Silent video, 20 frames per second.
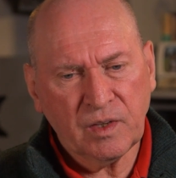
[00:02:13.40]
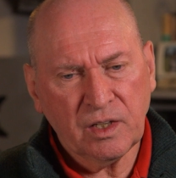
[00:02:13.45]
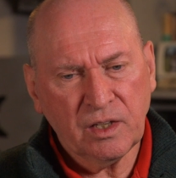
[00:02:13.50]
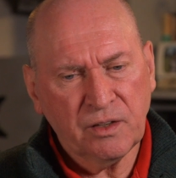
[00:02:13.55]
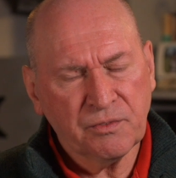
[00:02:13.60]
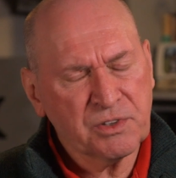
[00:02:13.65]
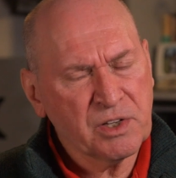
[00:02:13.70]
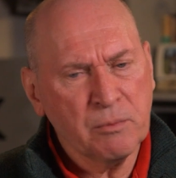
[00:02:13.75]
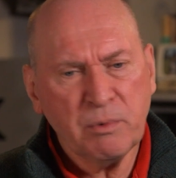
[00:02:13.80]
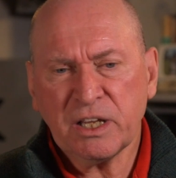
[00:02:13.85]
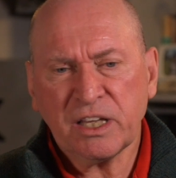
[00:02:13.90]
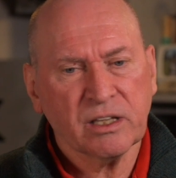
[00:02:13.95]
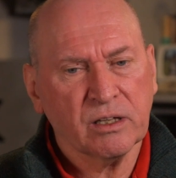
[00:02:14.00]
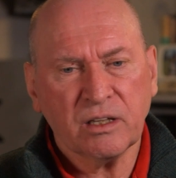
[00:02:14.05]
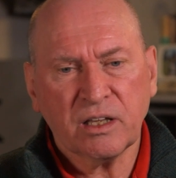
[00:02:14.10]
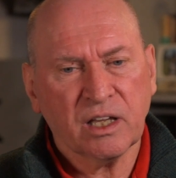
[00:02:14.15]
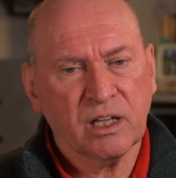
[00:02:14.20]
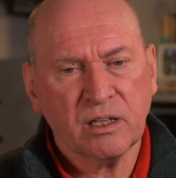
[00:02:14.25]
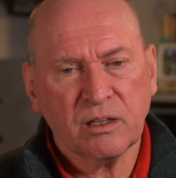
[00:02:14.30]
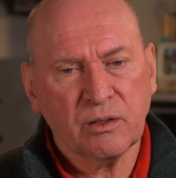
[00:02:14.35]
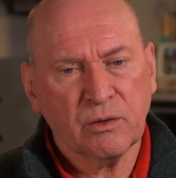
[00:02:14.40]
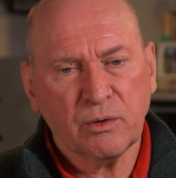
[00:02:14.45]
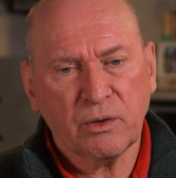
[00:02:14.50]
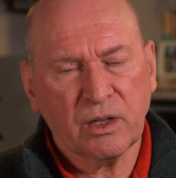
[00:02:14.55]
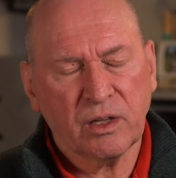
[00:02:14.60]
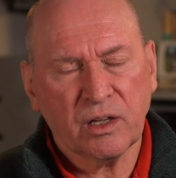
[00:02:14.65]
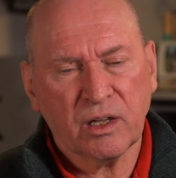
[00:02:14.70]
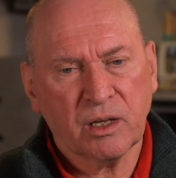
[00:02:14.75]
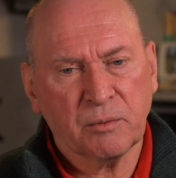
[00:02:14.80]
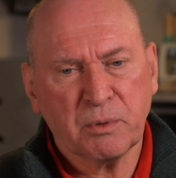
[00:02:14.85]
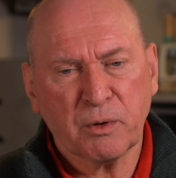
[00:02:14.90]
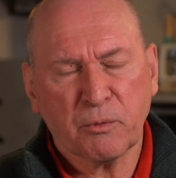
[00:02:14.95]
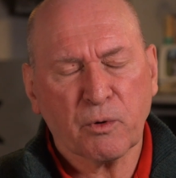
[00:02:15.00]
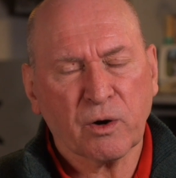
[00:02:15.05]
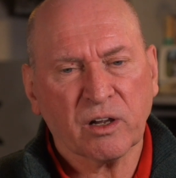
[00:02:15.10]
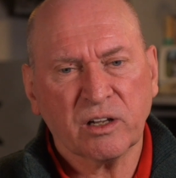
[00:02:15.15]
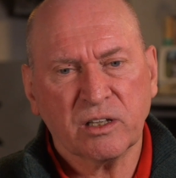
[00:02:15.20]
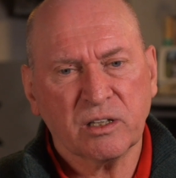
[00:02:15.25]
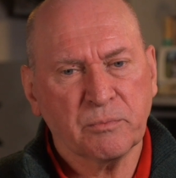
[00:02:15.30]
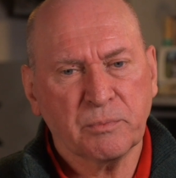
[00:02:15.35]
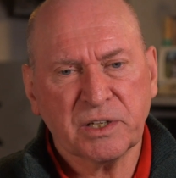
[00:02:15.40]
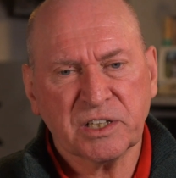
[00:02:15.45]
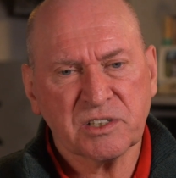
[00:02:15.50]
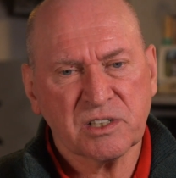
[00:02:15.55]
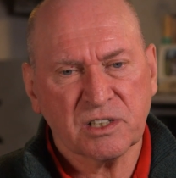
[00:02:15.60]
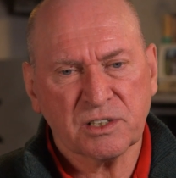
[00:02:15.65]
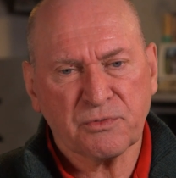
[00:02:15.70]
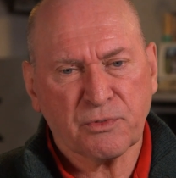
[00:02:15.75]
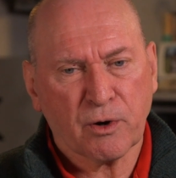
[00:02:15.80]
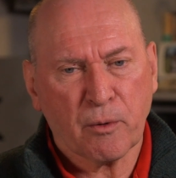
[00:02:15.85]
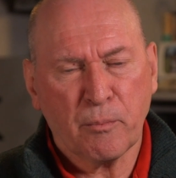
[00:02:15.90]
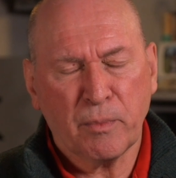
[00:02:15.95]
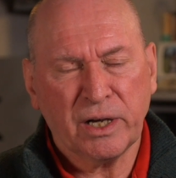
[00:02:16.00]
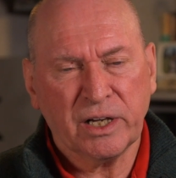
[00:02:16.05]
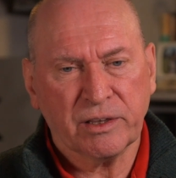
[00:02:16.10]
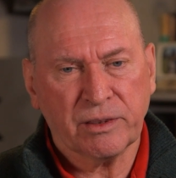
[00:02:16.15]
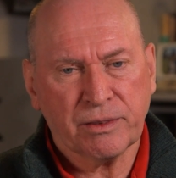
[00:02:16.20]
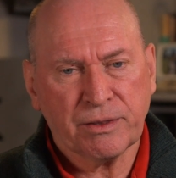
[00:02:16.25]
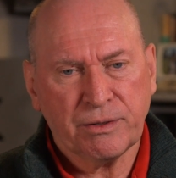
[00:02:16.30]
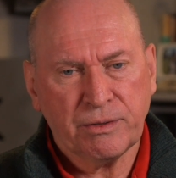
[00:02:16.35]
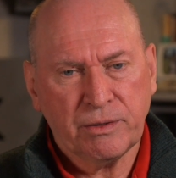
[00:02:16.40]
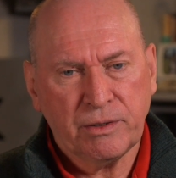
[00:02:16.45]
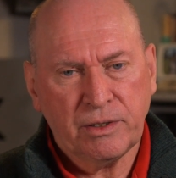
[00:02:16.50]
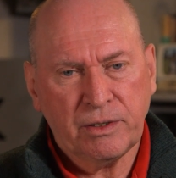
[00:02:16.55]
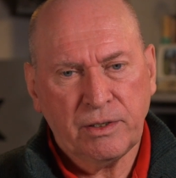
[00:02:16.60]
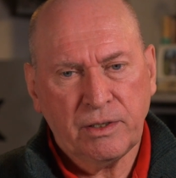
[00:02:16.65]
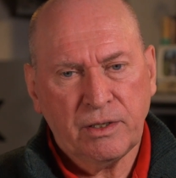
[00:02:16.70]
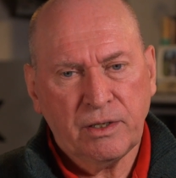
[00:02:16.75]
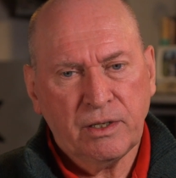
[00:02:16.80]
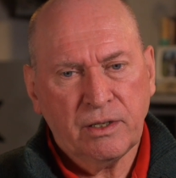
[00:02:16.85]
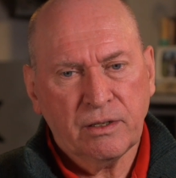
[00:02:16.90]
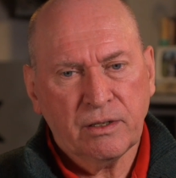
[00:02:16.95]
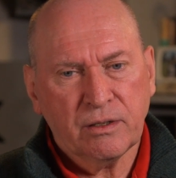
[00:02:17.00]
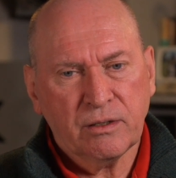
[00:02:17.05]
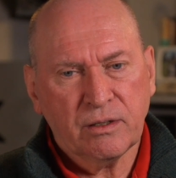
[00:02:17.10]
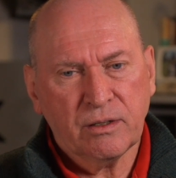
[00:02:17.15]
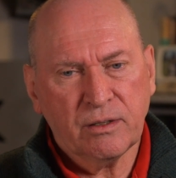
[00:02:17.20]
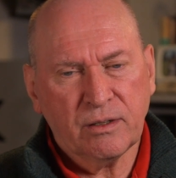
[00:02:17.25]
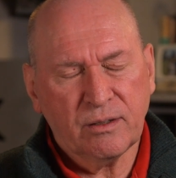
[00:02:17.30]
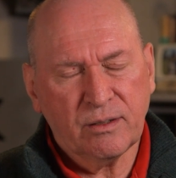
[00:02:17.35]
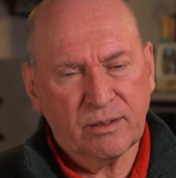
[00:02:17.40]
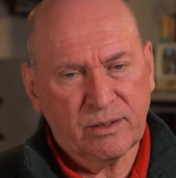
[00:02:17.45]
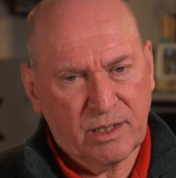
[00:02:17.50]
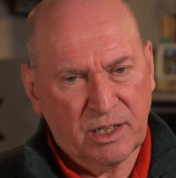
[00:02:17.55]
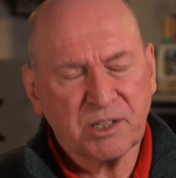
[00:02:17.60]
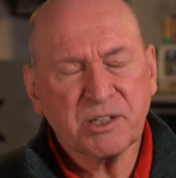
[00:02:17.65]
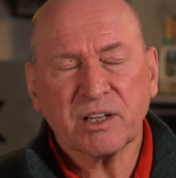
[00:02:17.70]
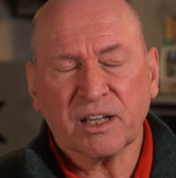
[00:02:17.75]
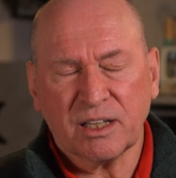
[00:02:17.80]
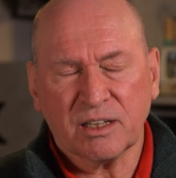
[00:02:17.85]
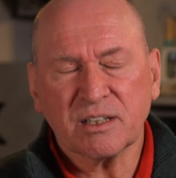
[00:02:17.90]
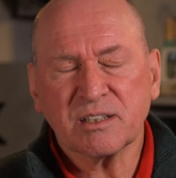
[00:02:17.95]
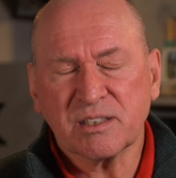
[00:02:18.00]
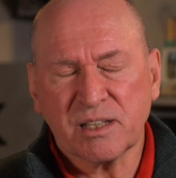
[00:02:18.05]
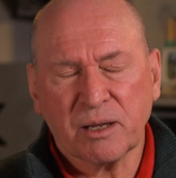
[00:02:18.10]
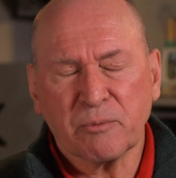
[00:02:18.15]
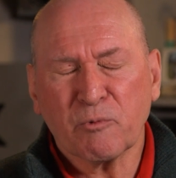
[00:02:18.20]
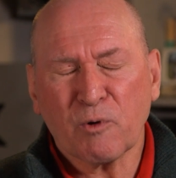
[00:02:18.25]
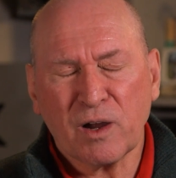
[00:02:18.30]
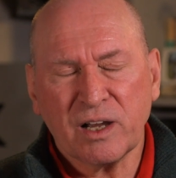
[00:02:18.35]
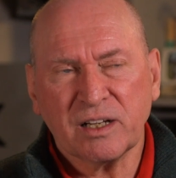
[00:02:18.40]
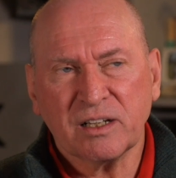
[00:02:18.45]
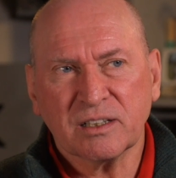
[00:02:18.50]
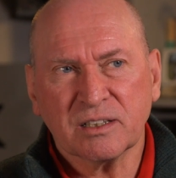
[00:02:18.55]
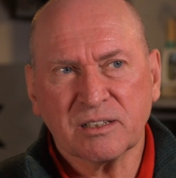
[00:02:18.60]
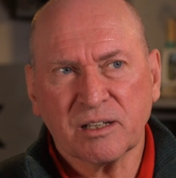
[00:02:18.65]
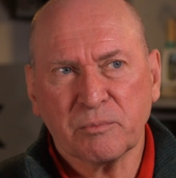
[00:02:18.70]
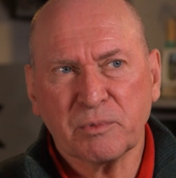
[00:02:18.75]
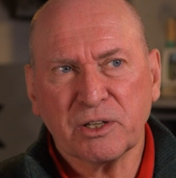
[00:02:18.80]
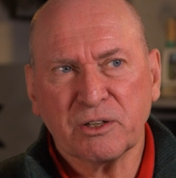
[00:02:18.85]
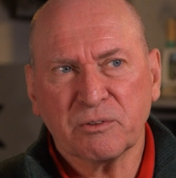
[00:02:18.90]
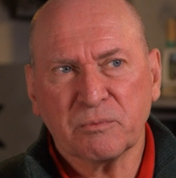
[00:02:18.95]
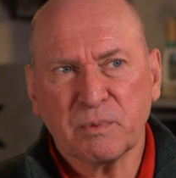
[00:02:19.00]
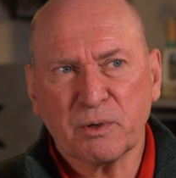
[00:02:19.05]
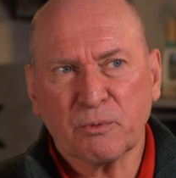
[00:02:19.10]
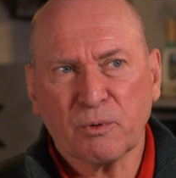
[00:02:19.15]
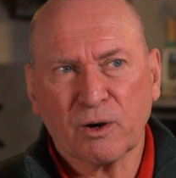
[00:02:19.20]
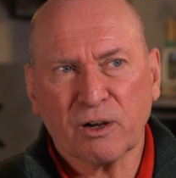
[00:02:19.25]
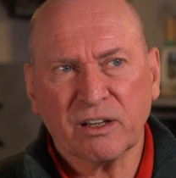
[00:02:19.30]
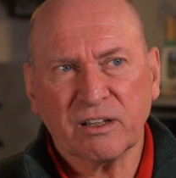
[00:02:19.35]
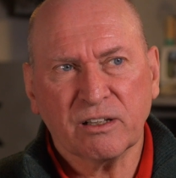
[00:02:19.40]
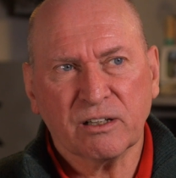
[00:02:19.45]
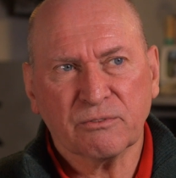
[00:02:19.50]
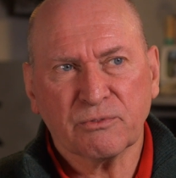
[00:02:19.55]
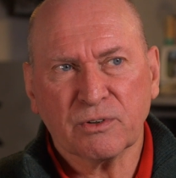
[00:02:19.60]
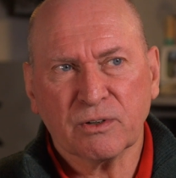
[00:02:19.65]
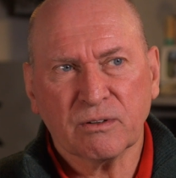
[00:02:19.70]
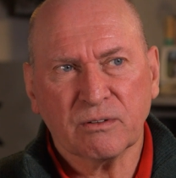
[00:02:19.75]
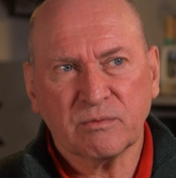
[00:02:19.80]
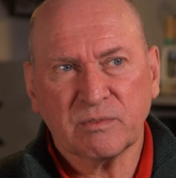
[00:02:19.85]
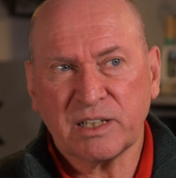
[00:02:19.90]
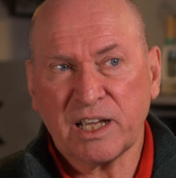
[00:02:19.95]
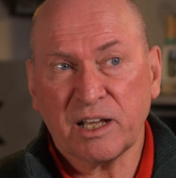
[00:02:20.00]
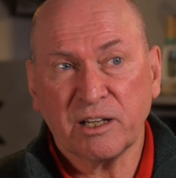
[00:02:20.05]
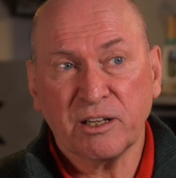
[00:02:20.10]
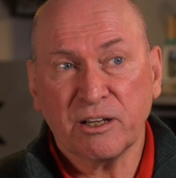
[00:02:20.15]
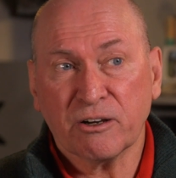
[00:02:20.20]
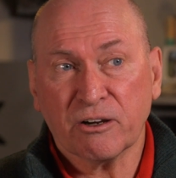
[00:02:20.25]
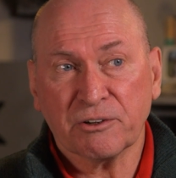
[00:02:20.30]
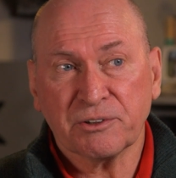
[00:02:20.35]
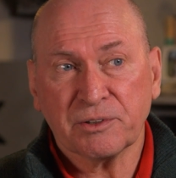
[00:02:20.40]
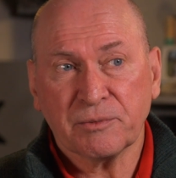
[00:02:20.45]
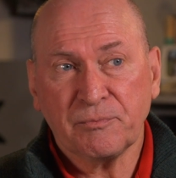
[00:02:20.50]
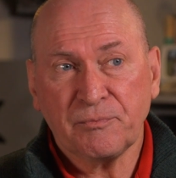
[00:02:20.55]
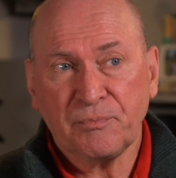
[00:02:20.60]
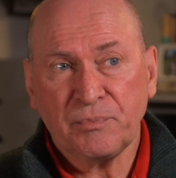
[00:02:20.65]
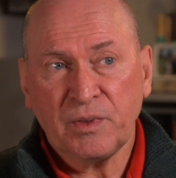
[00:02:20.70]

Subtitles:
if somebody had been working in the business for a month, they should get the same rate as somebody who'd been working in it for 10 years.